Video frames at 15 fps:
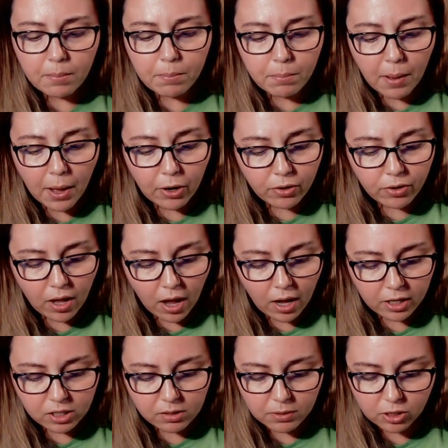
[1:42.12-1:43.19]
Better the
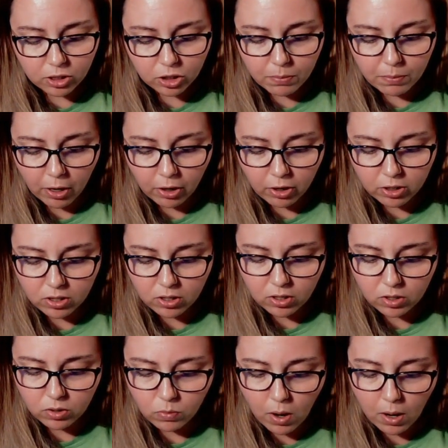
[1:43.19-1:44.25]
huntsman should perish in the
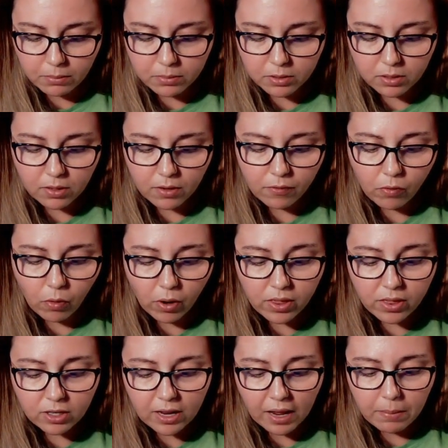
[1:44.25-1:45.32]
swamps, for in the
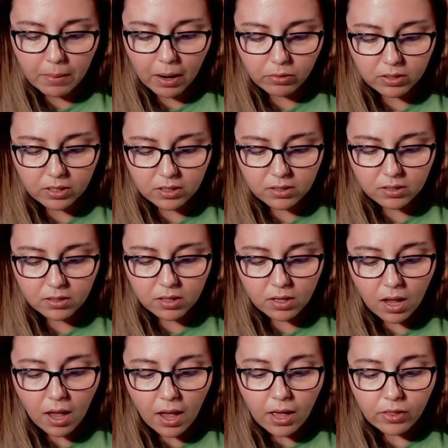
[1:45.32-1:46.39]
dead mountains
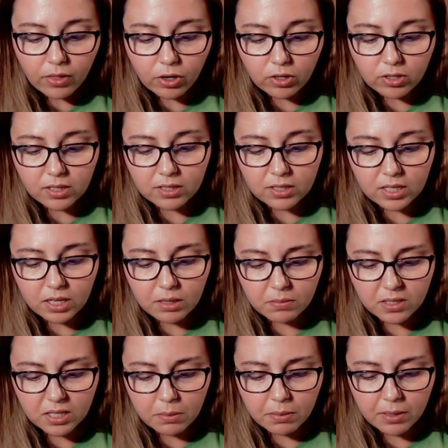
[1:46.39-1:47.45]
there is a deep,
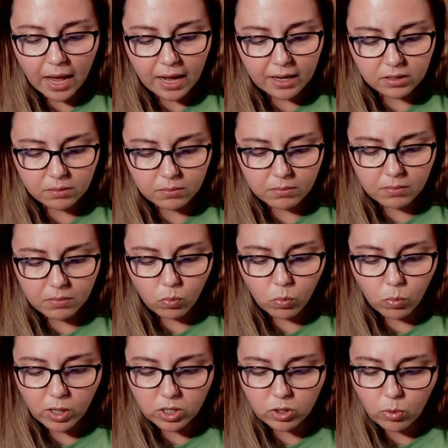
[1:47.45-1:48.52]
deep chasm,
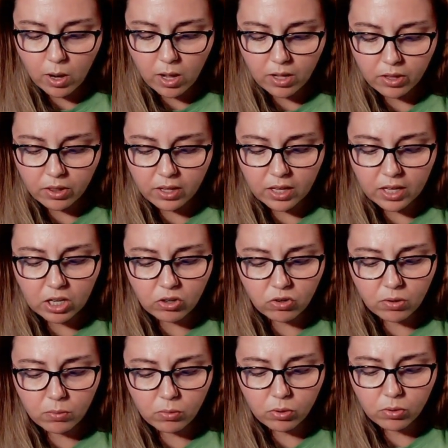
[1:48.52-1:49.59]
where dwelleth
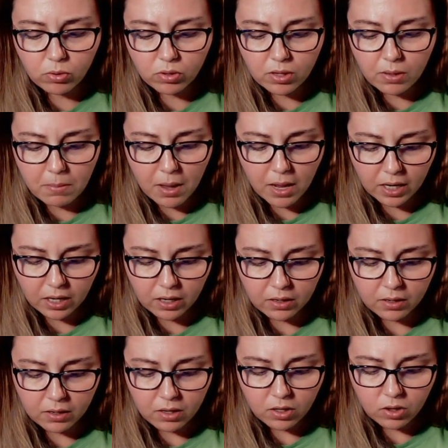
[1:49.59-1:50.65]
Grumio the Many,
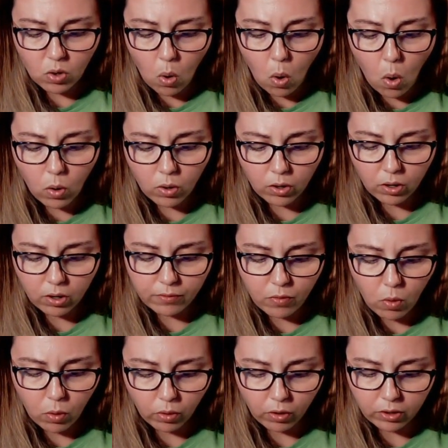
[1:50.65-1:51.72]
the horror of
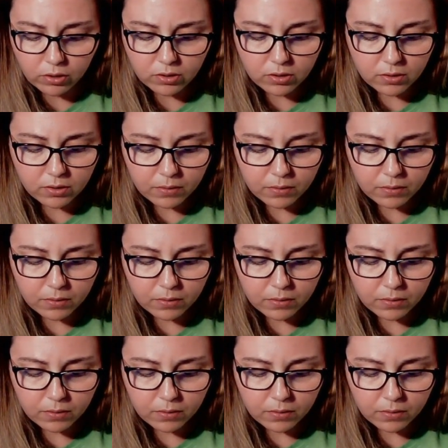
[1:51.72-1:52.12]
horrors.